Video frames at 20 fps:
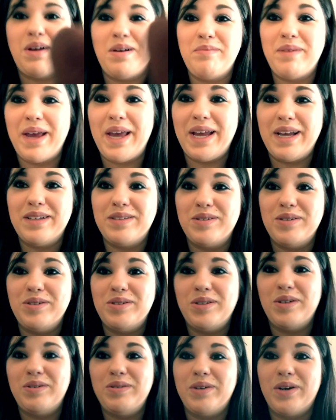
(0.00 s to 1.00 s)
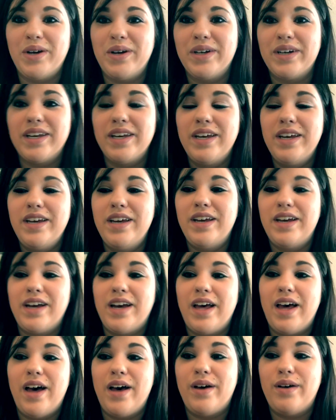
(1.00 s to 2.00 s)
why my hands are so dark.
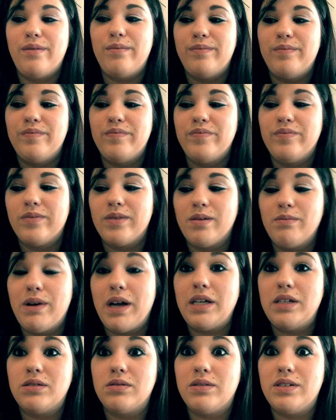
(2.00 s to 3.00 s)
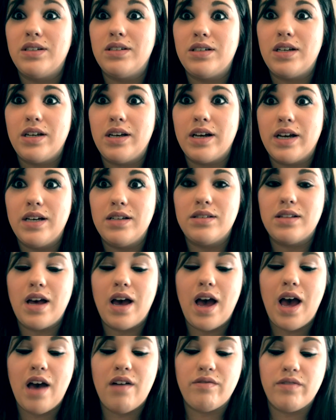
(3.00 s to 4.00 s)
But I just wanted to tell you guys
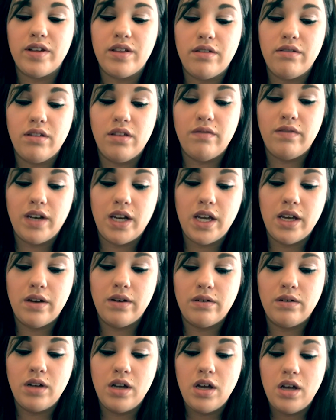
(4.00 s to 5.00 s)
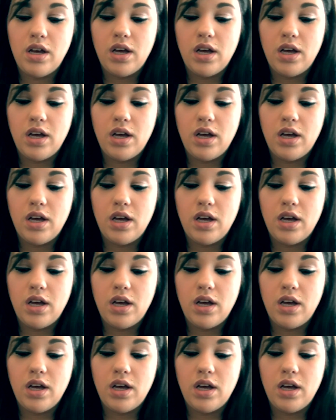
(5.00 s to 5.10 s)
that halfway through the video.